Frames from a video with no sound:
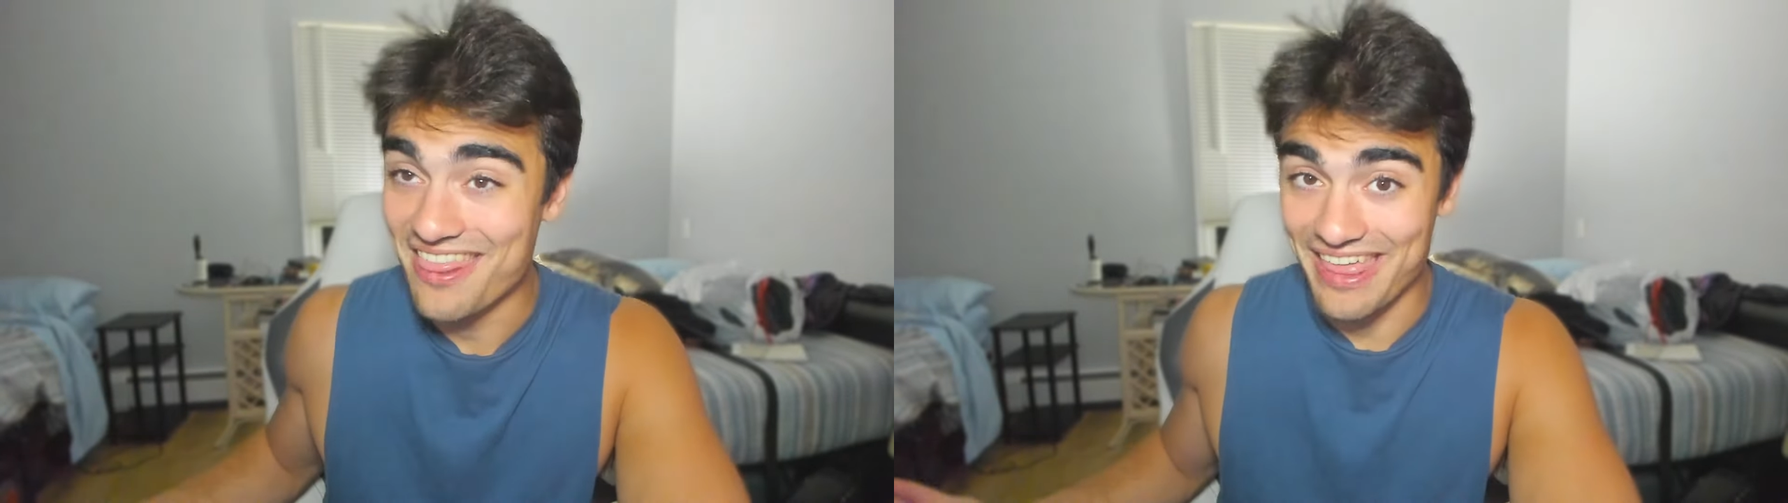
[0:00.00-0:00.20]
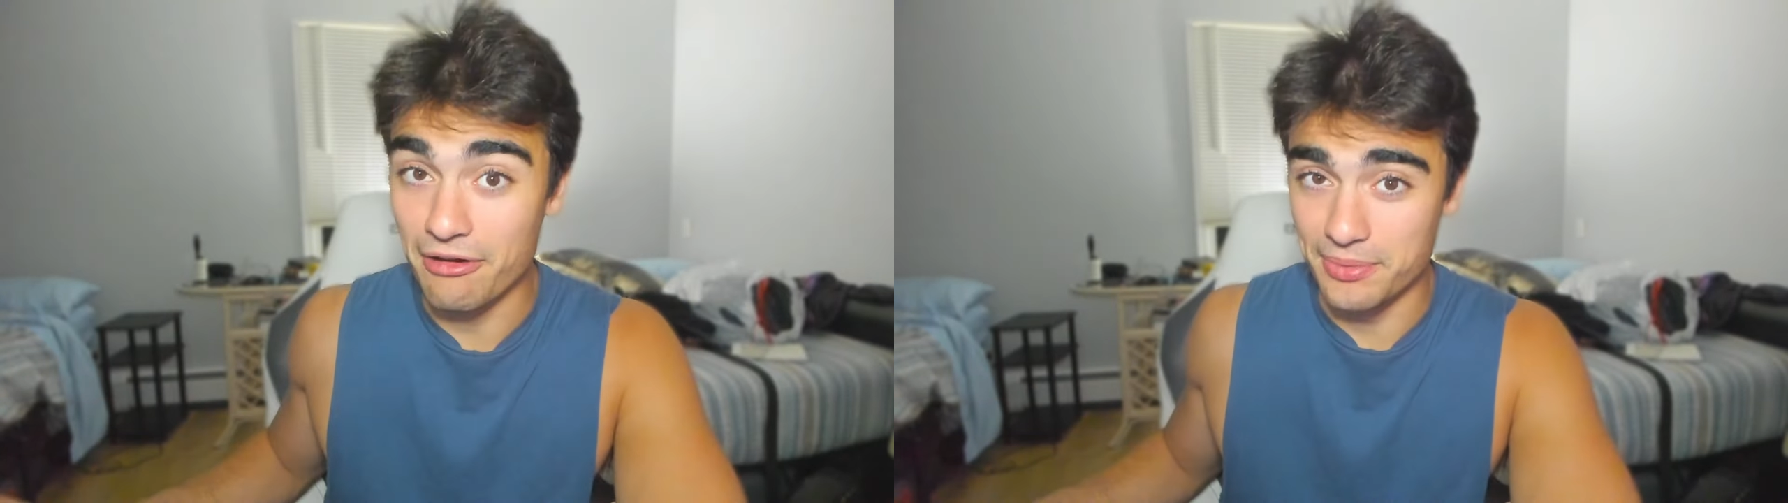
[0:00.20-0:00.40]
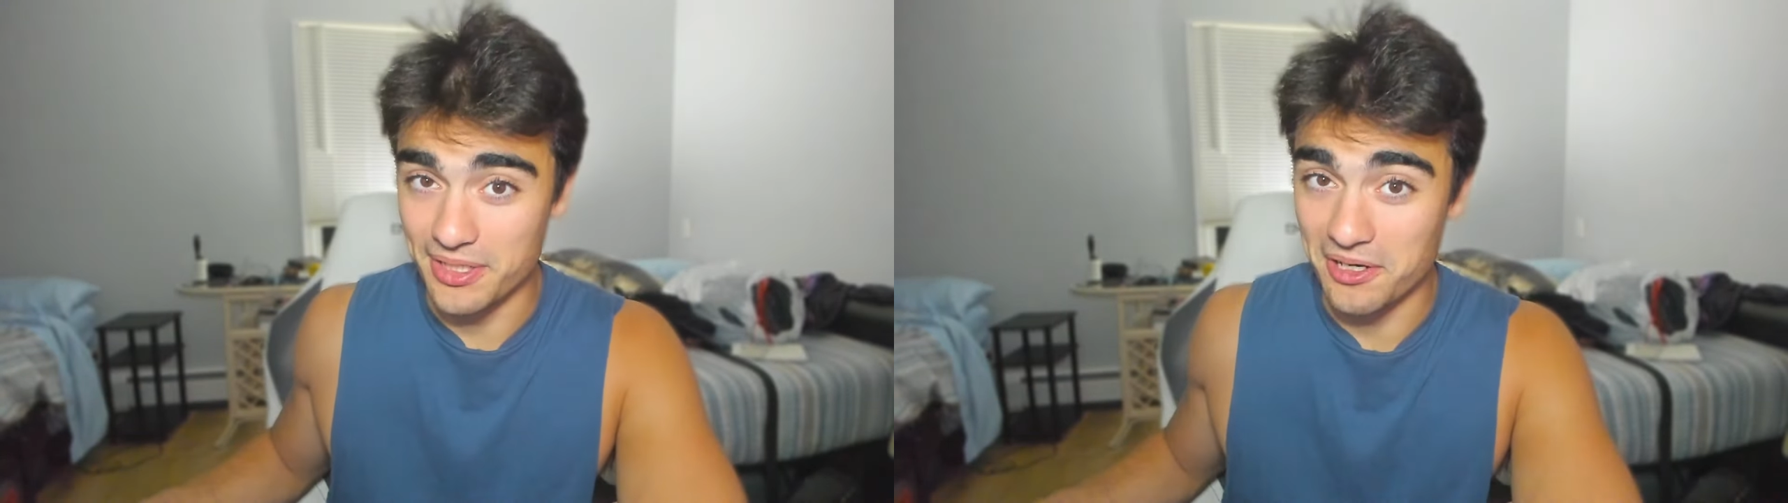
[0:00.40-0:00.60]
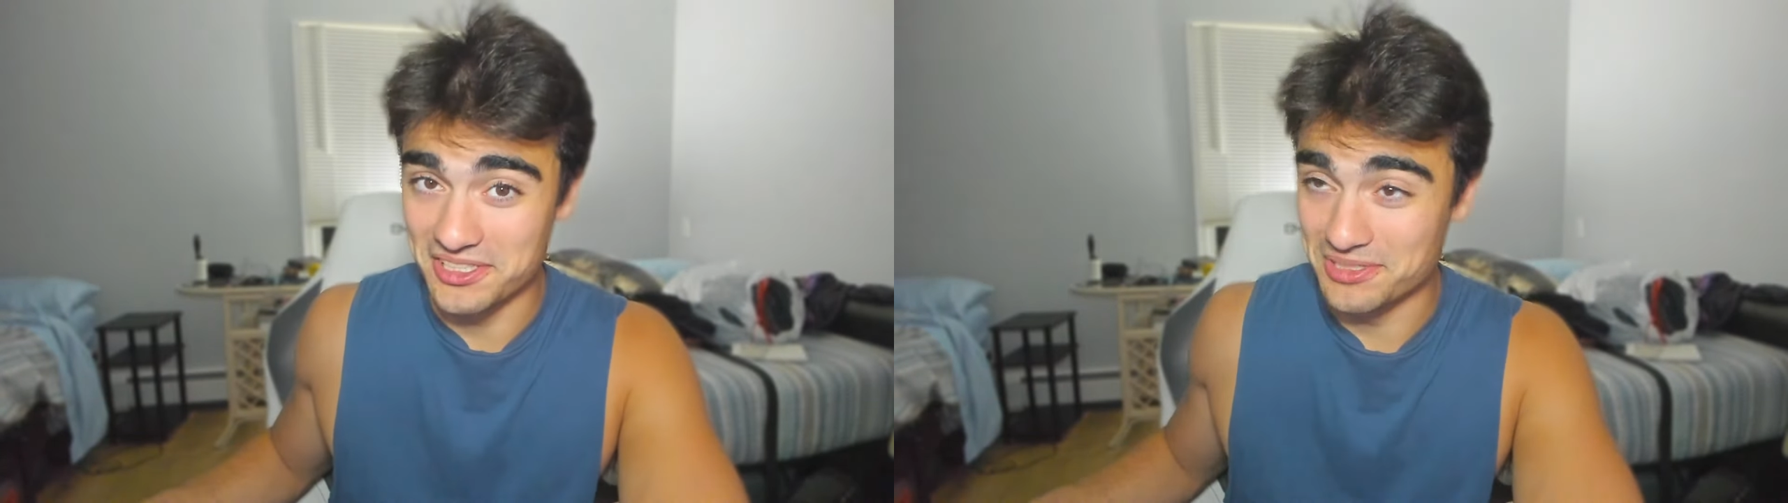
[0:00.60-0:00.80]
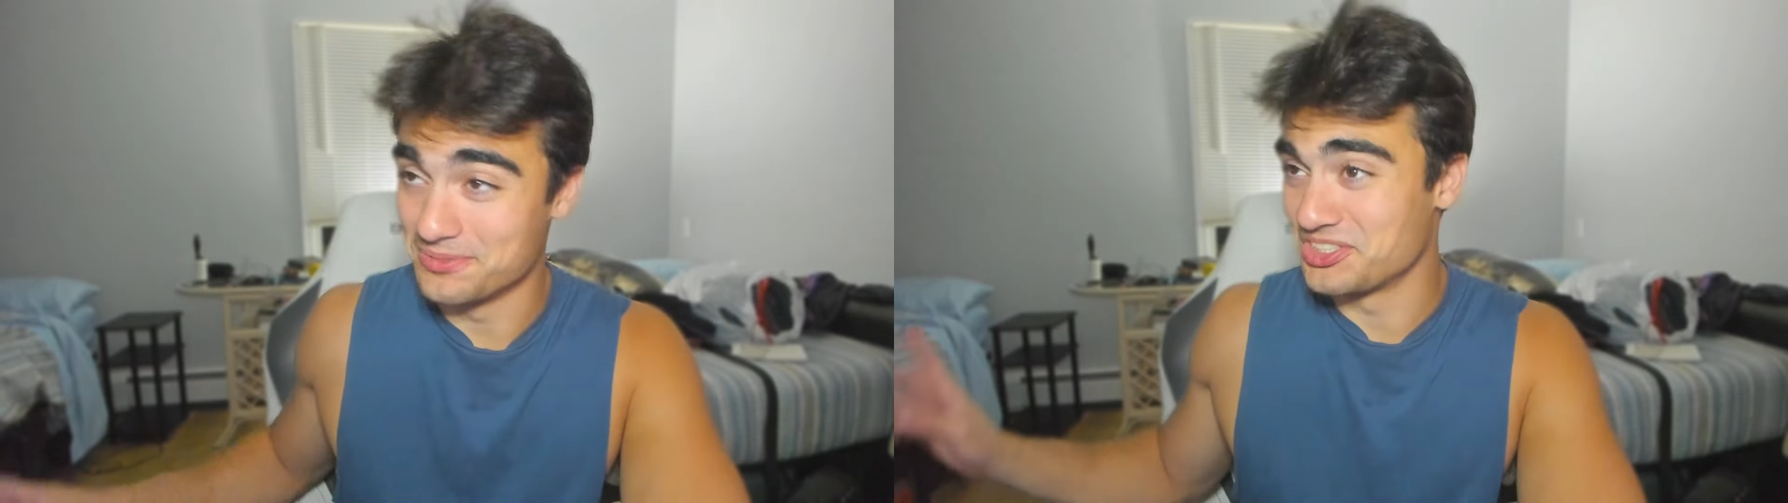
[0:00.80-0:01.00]
That would be
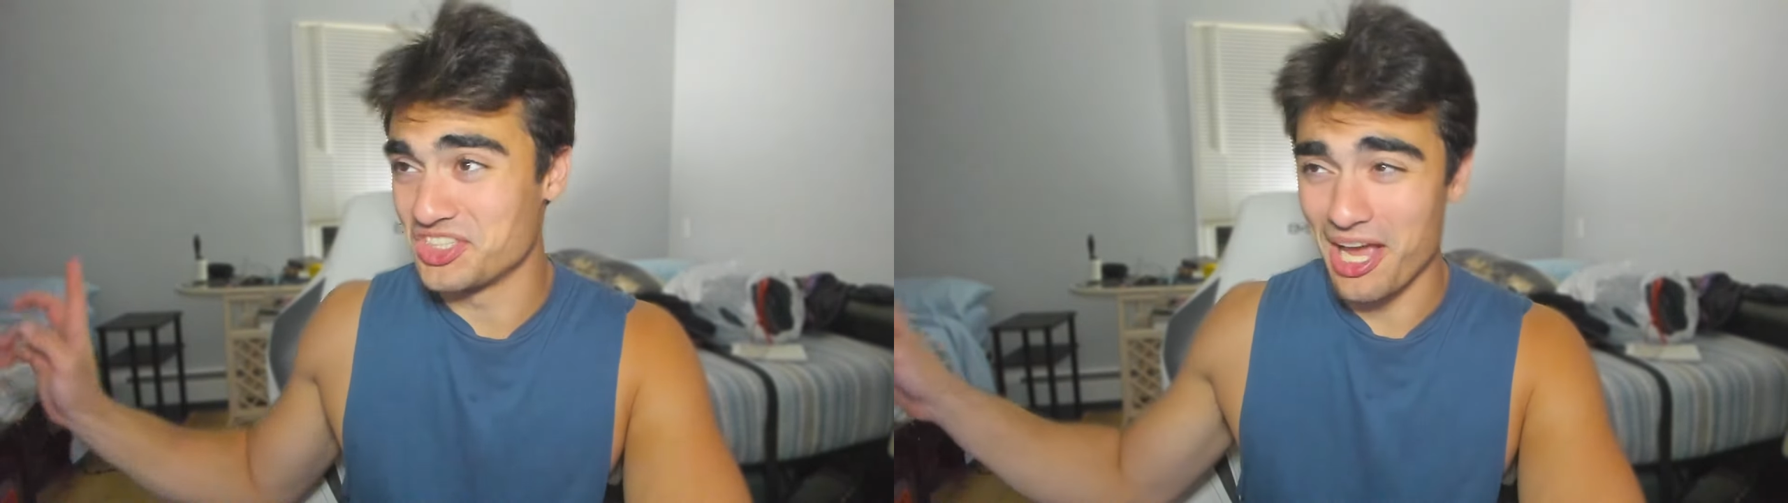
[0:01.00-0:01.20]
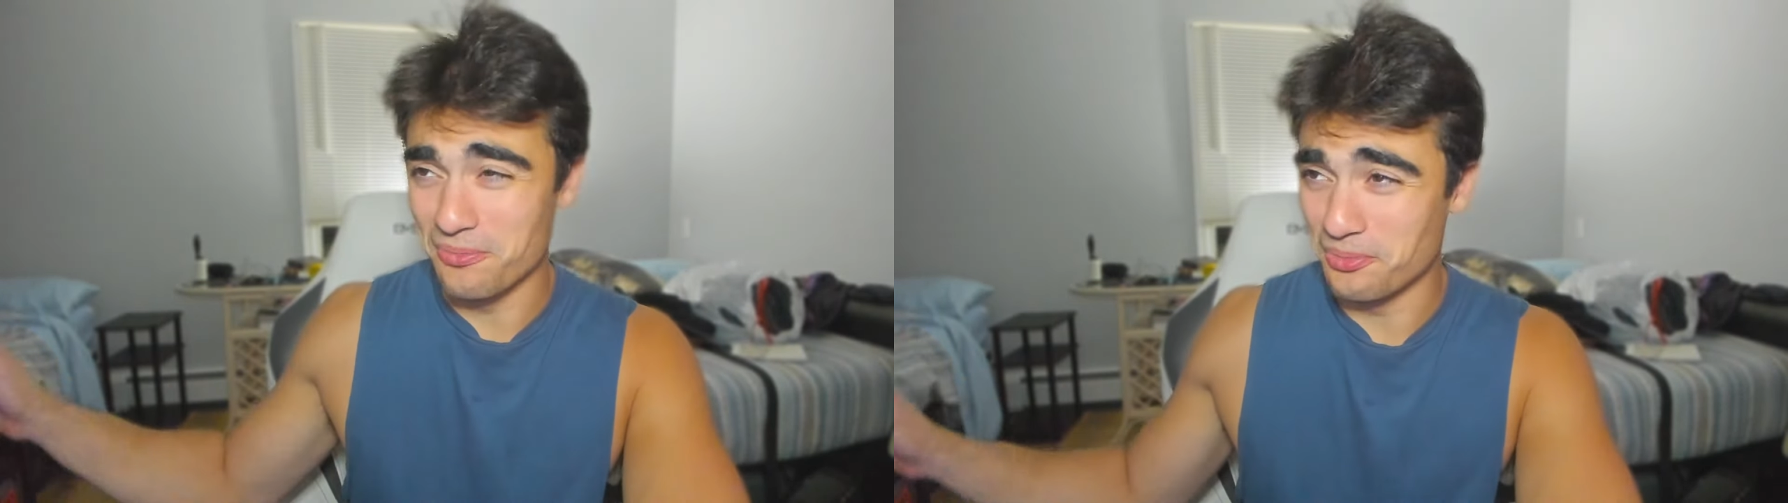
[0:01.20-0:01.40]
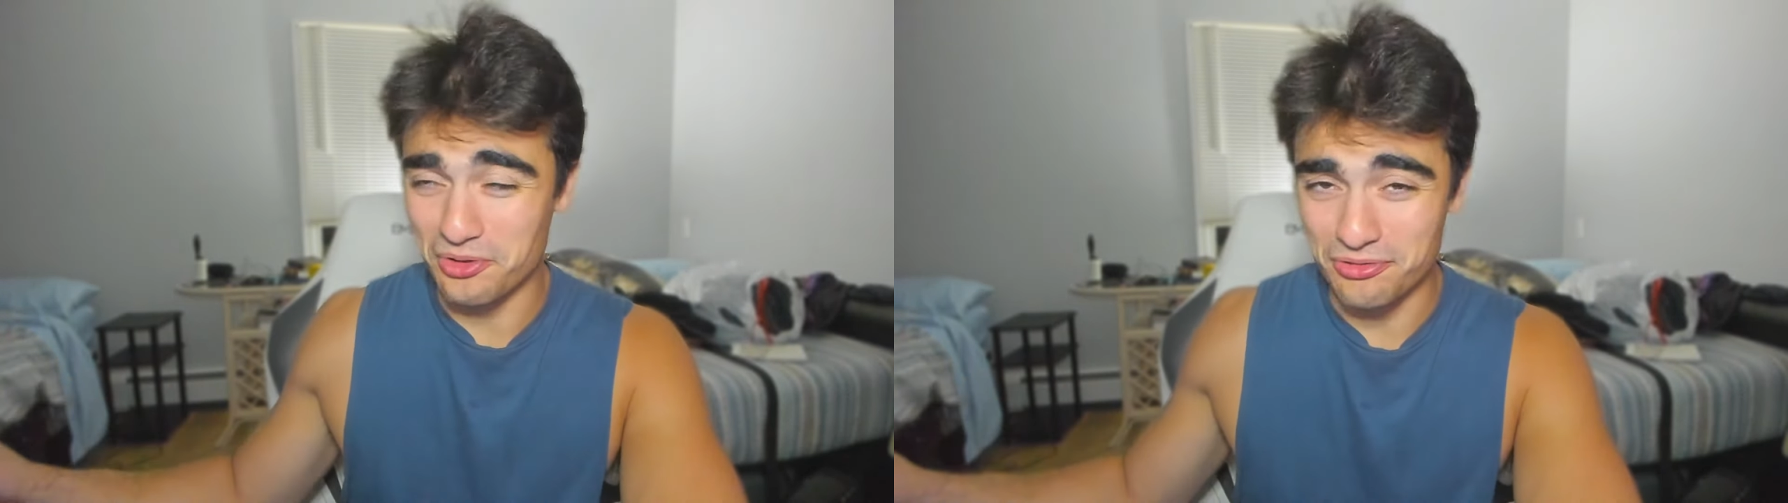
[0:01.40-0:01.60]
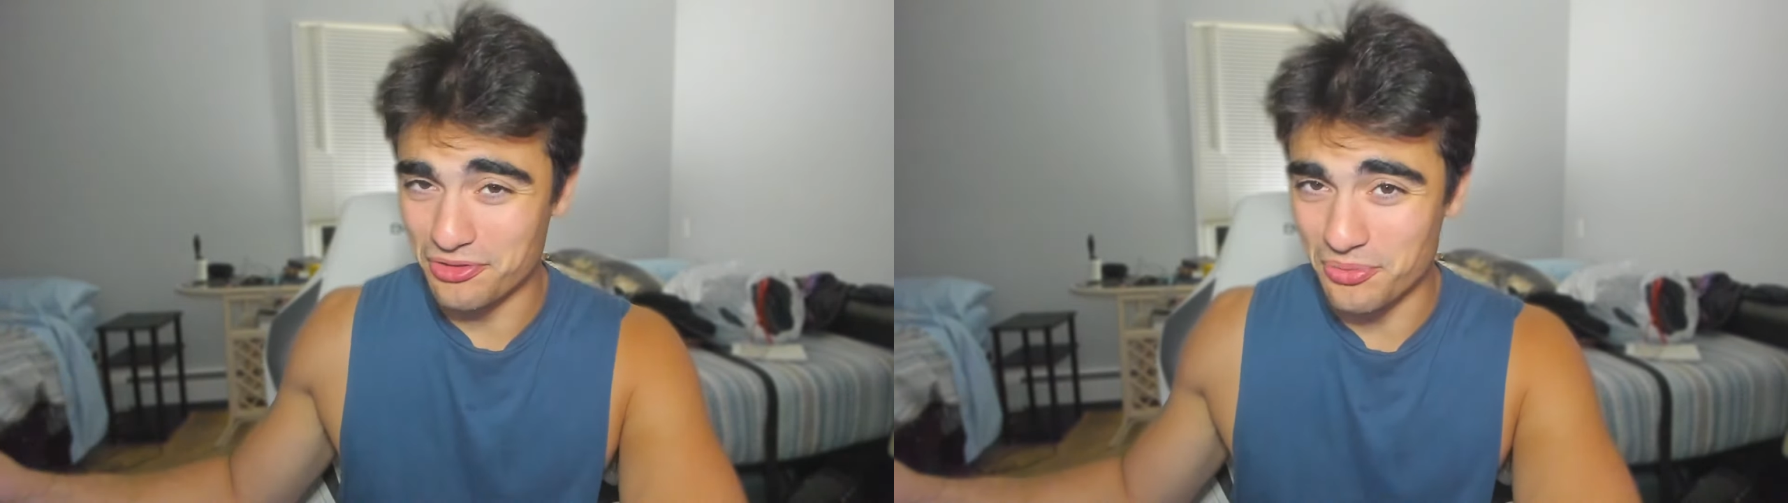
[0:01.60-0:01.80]
awesome. Soundproof